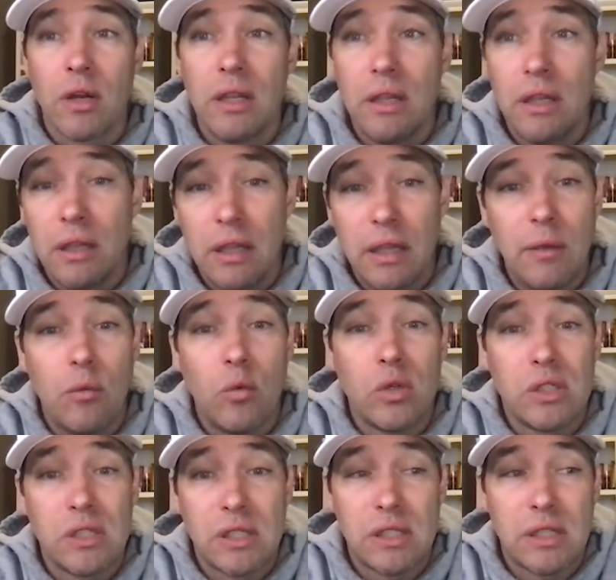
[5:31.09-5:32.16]
He
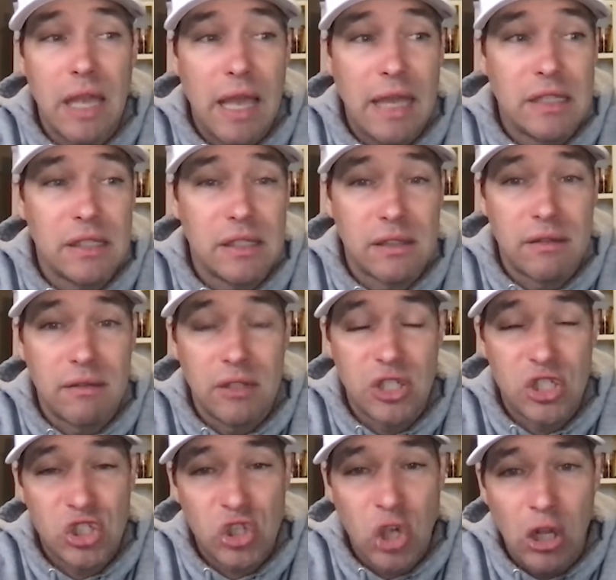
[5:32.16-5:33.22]
was as
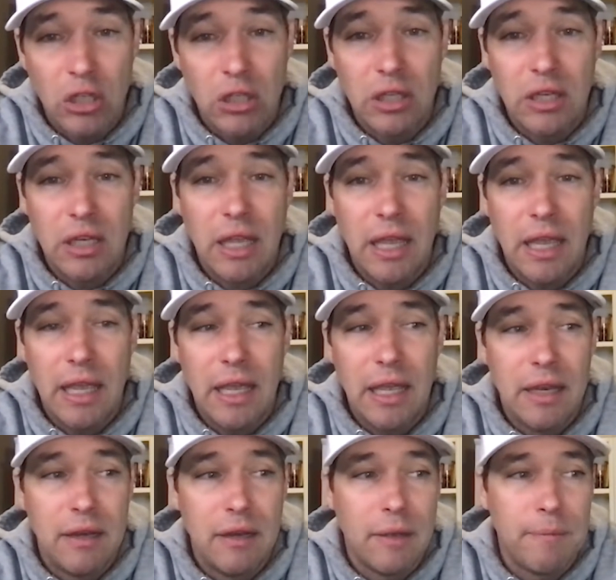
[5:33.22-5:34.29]
solid
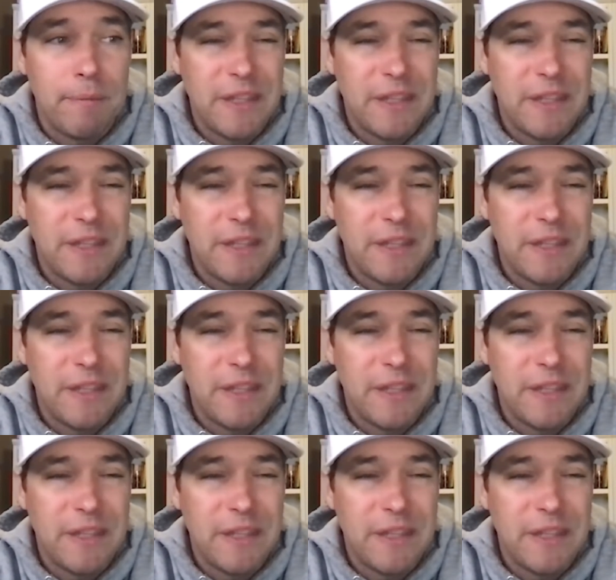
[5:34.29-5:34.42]
and